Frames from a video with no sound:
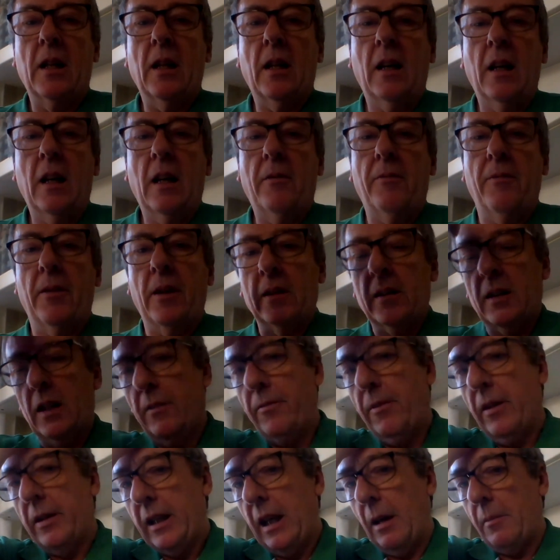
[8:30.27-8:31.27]
like if
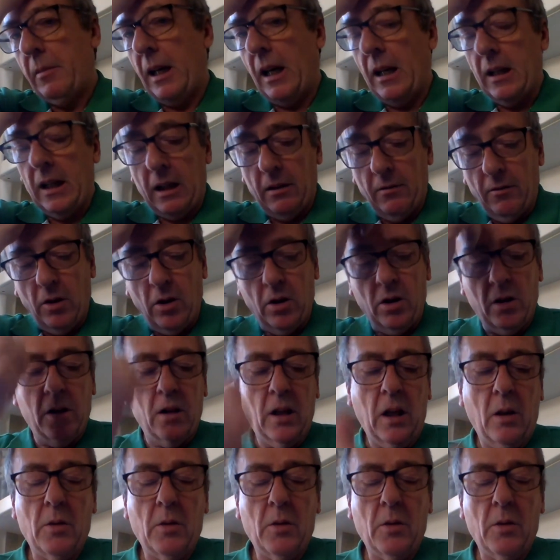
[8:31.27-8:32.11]
I kept getting it wrong,